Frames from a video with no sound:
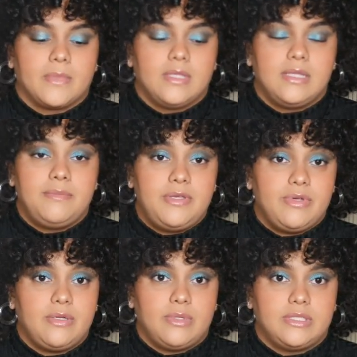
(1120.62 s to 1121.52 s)
Let me
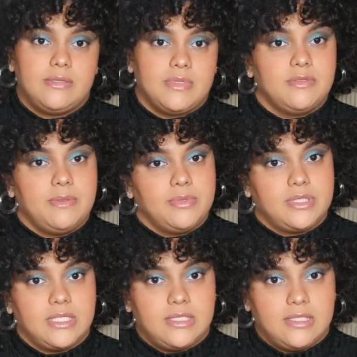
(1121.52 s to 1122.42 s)
read what some of these people
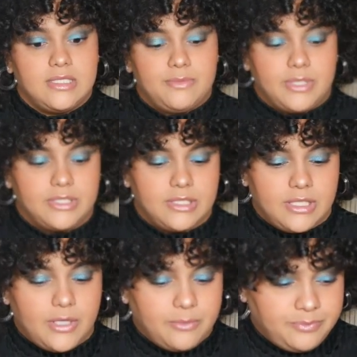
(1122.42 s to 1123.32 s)
said to this person,
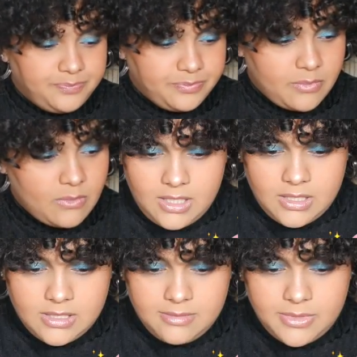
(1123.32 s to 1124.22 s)
though.
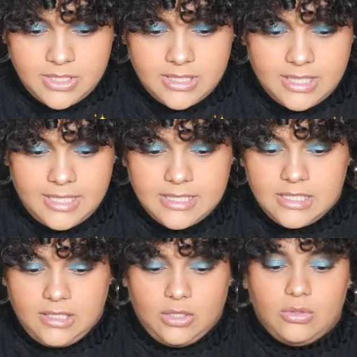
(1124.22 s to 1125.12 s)
Someone said, it's
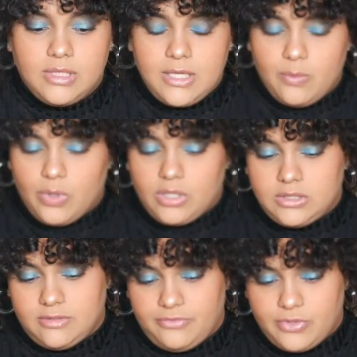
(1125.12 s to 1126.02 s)
a lonely world,
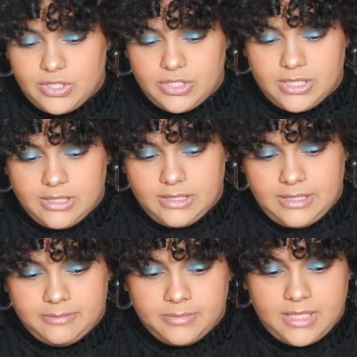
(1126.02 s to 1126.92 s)
unfortunately,
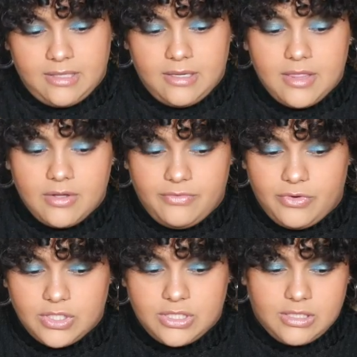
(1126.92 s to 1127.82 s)
and another
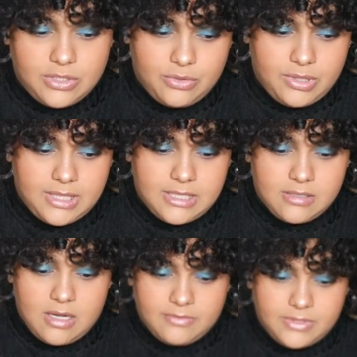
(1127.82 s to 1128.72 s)
unfortunate truth is
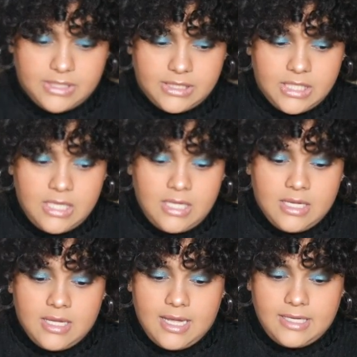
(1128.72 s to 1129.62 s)
often
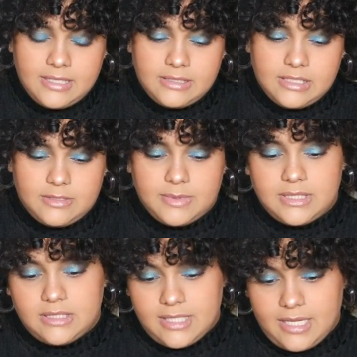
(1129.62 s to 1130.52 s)
kindness is
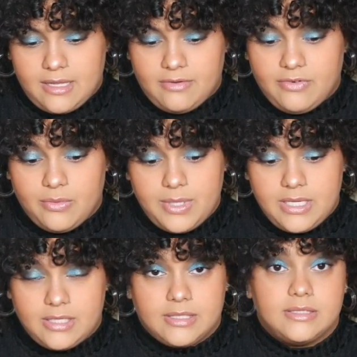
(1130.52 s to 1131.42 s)
mistaken for
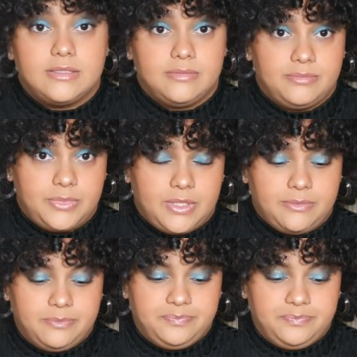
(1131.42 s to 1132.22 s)
weakness. Yep.